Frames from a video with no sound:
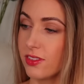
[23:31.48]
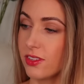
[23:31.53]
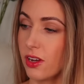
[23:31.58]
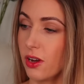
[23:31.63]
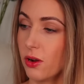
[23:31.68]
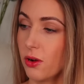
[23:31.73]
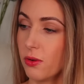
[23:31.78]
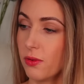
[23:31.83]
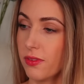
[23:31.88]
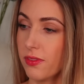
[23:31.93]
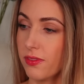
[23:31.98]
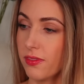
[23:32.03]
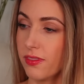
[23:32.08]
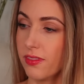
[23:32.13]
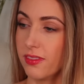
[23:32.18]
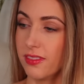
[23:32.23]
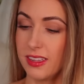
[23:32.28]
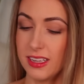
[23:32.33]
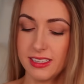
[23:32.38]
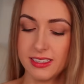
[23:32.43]
So
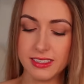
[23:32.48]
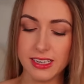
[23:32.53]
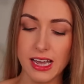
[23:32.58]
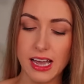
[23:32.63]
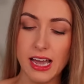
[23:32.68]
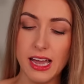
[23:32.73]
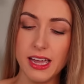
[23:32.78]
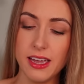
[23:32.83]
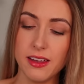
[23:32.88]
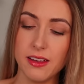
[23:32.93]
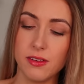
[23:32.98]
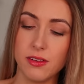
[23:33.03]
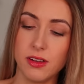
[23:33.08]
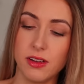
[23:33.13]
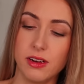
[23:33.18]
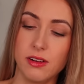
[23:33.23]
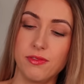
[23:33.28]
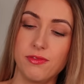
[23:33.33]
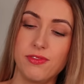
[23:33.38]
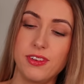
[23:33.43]
this guy
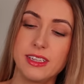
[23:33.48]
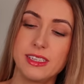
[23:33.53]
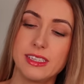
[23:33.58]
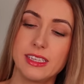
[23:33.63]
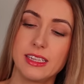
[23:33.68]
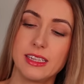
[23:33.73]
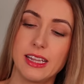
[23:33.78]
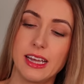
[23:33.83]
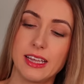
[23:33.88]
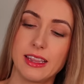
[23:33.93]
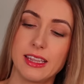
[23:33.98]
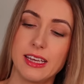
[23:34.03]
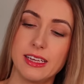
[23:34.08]
fits in like